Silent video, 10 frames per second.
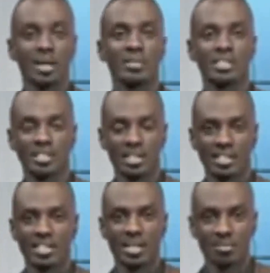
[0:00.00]
Up until
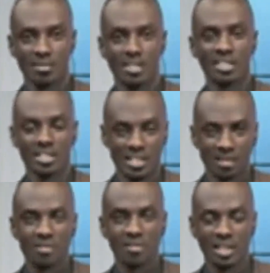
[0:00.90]
next time, stay
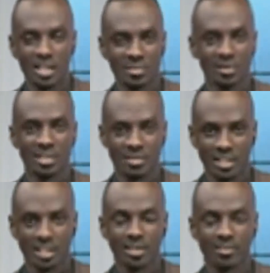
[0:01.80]
safe and have a good evening.